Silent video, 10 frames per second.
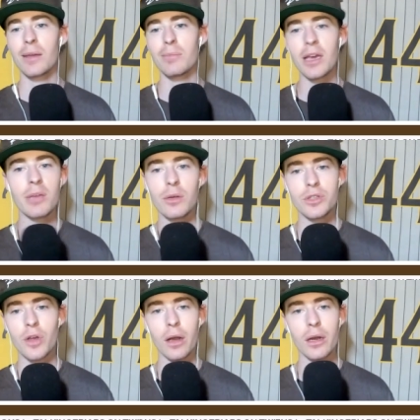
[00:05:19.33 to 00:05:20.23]
Maybe he was
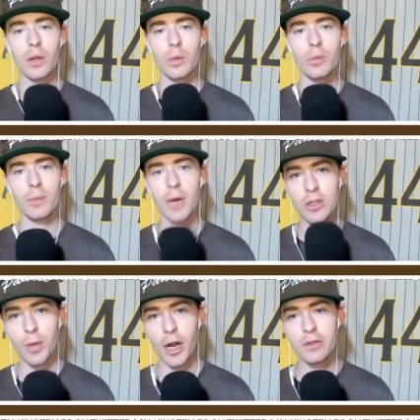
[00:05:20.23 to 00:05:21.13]
talking a little bit about
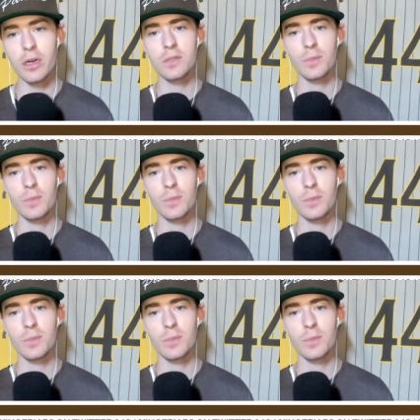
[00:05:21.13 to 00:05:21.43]
the Padres,